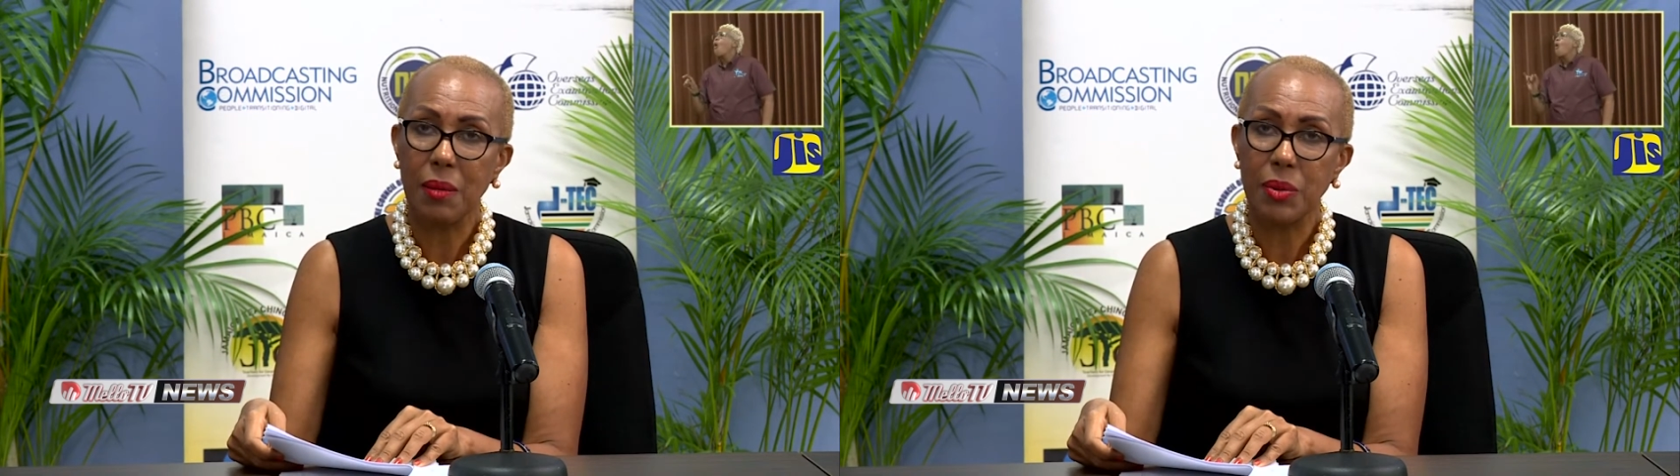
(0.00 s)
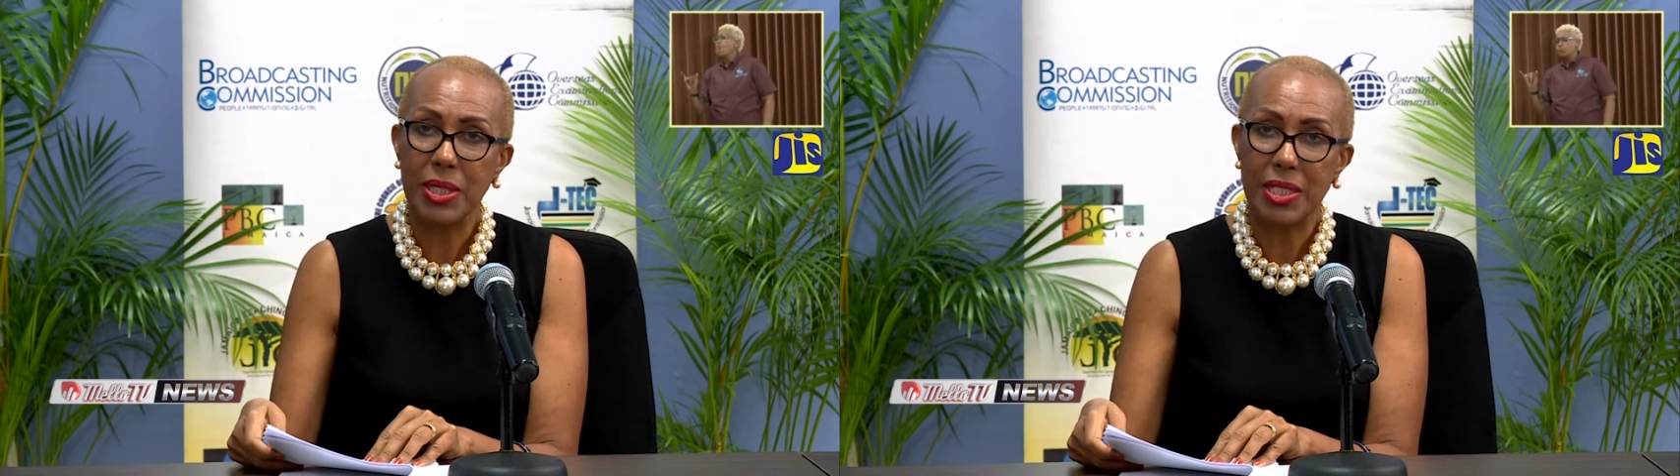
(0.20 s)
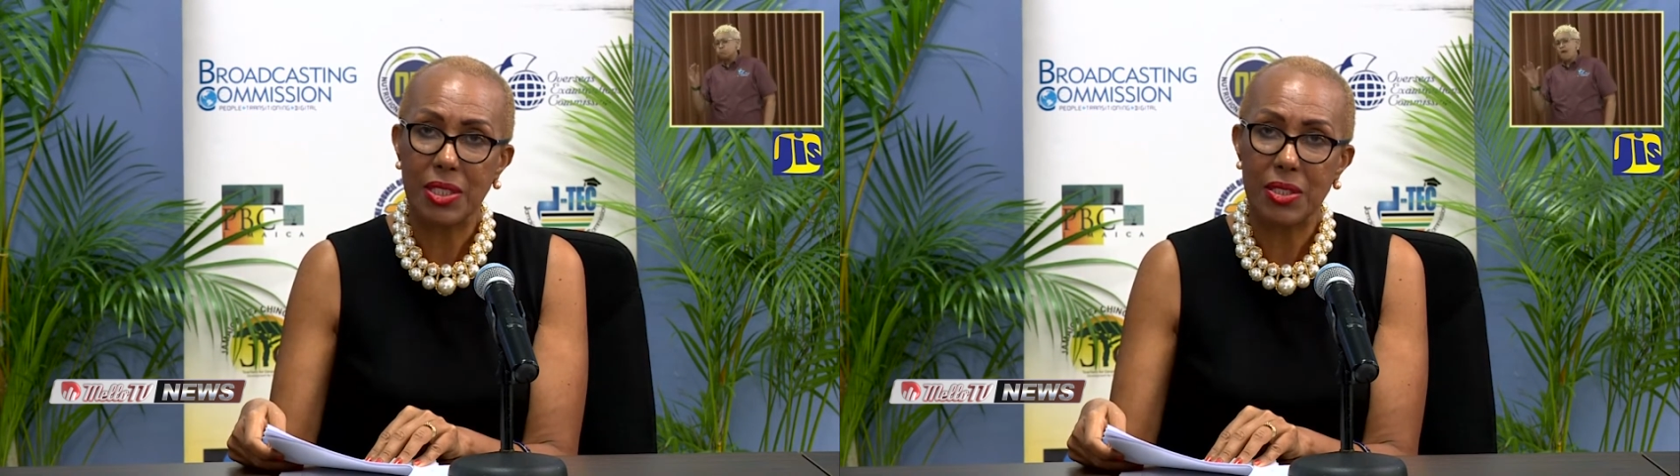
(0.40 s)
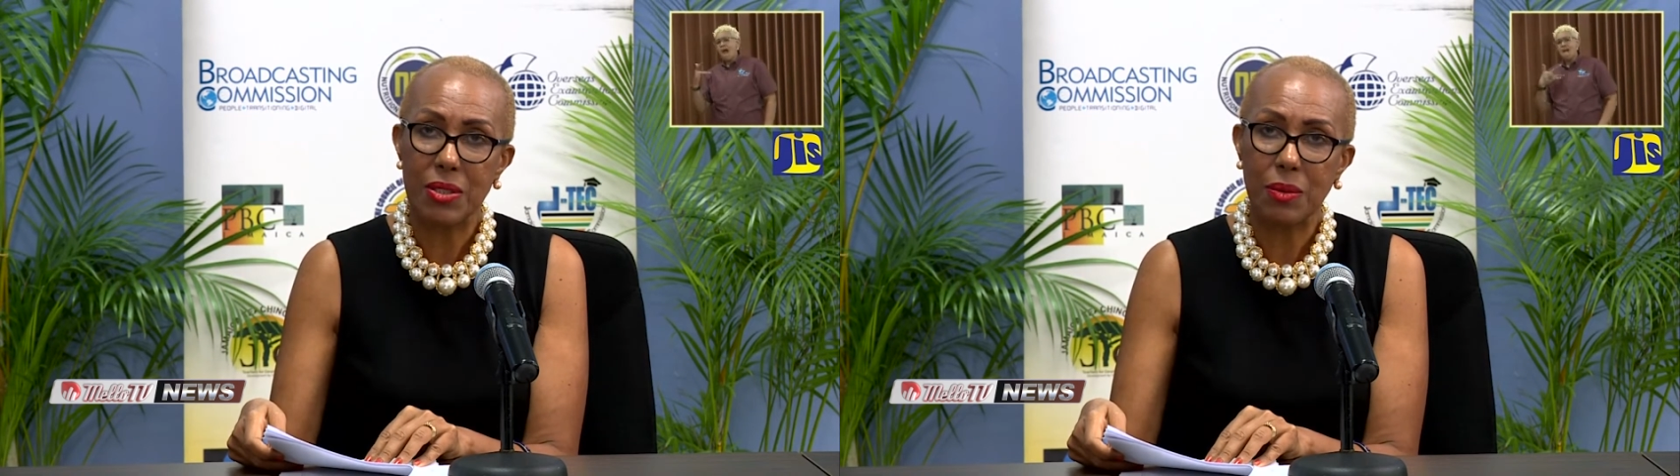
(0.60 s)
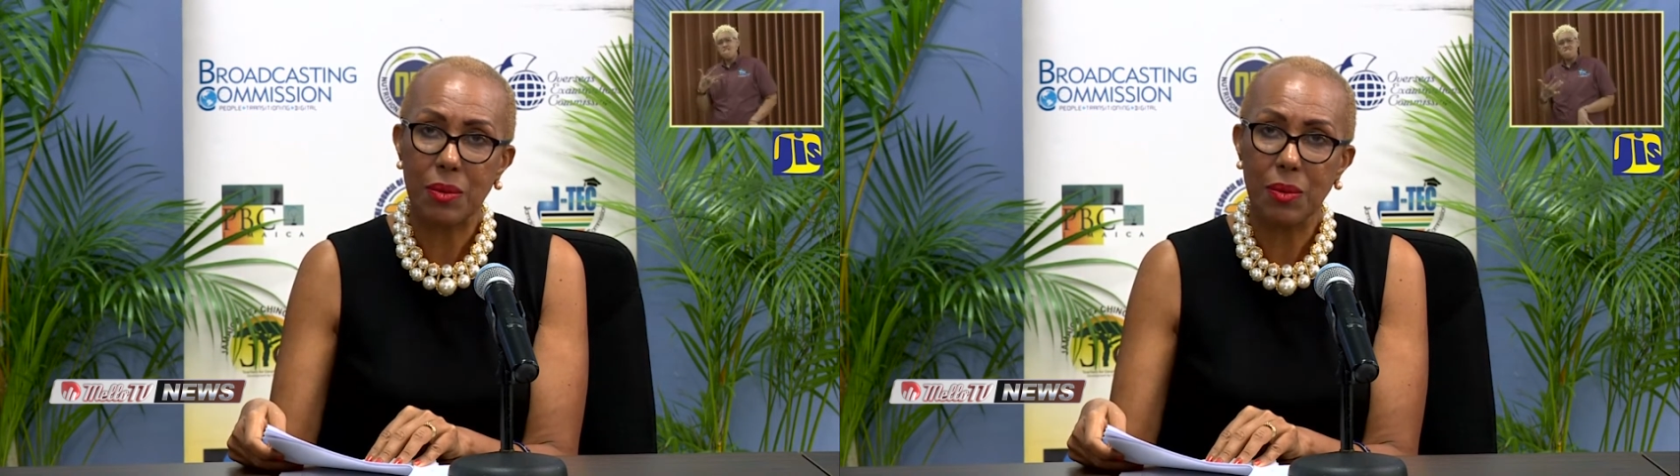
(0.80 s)

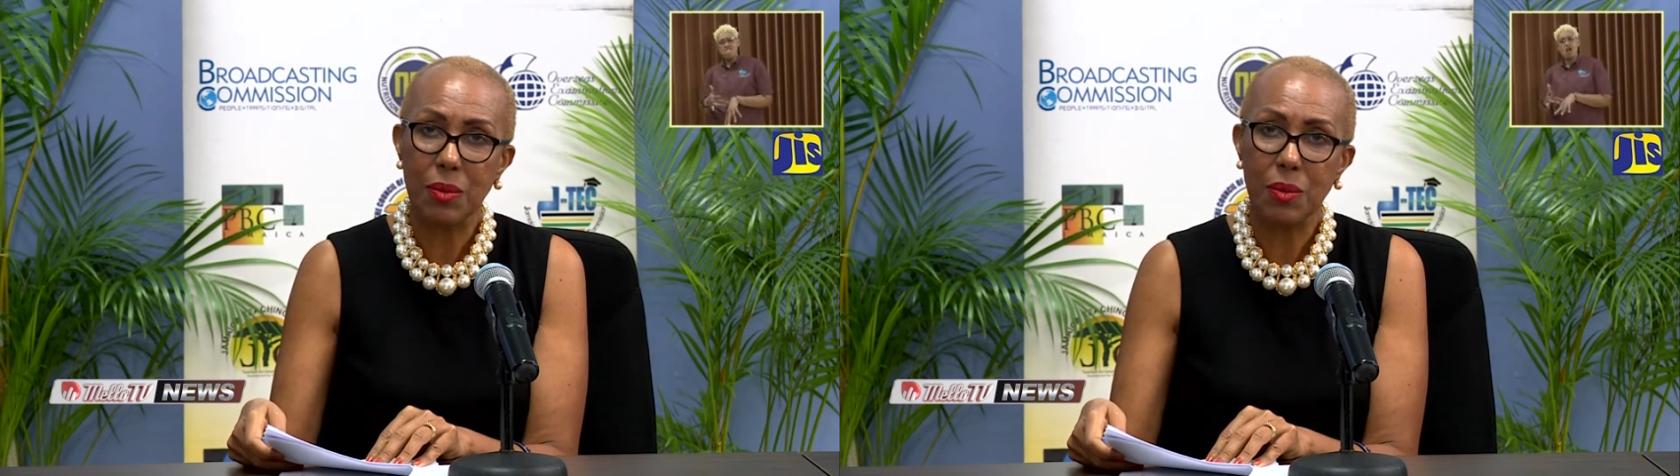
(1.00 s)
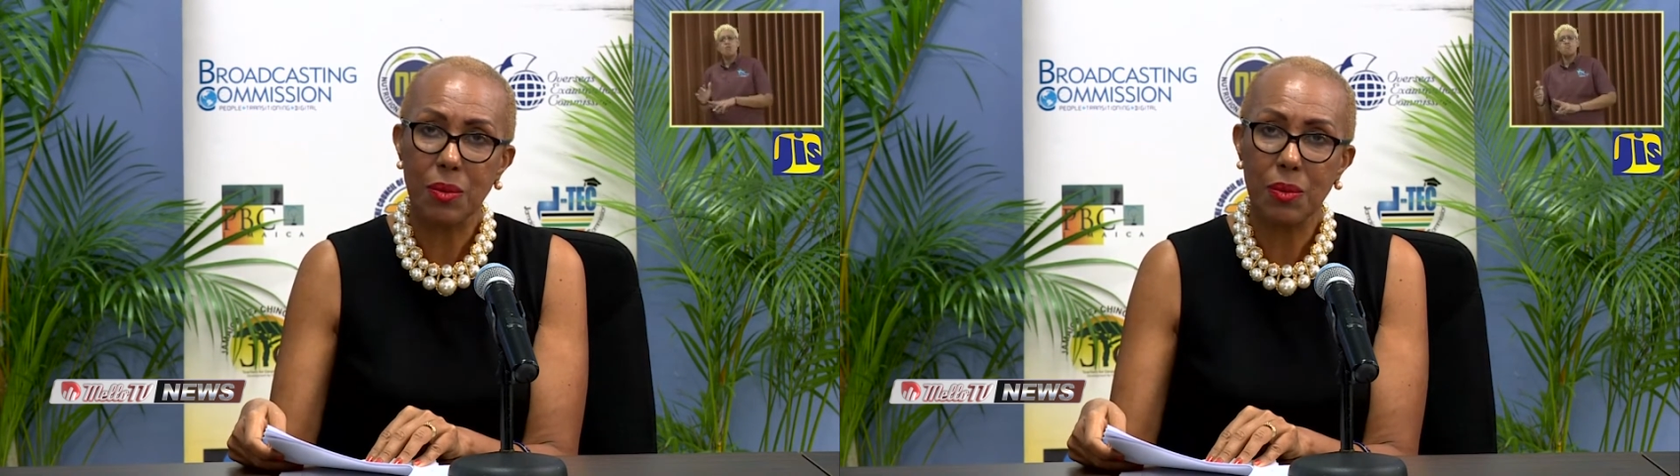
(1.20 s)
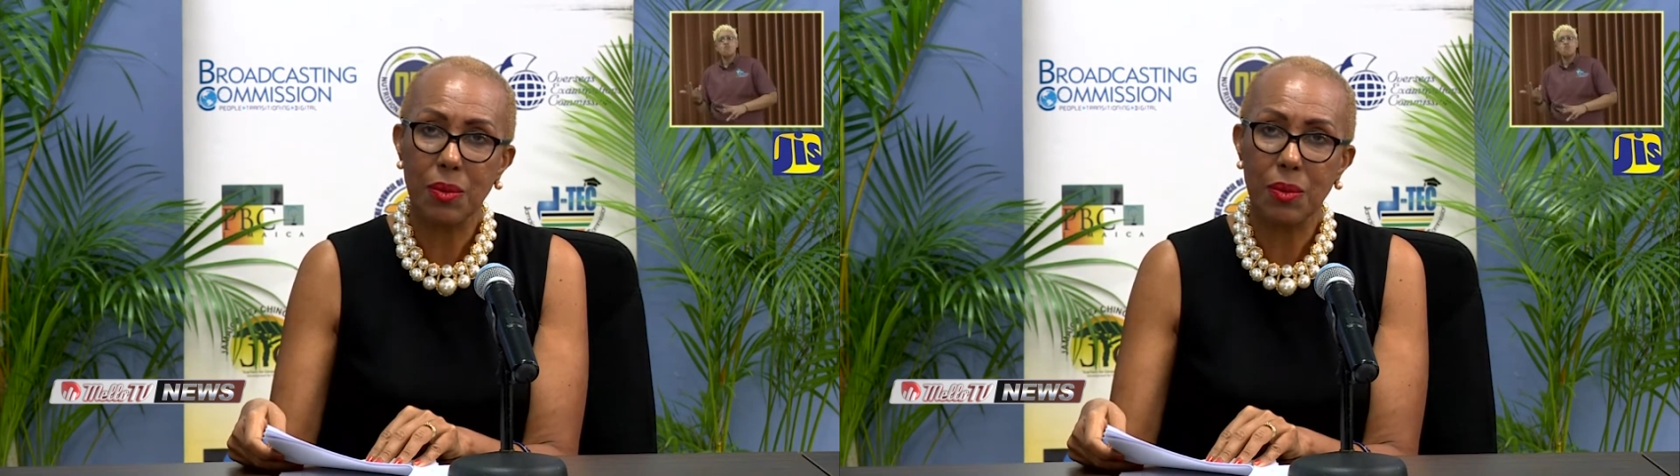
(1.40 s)
teachers who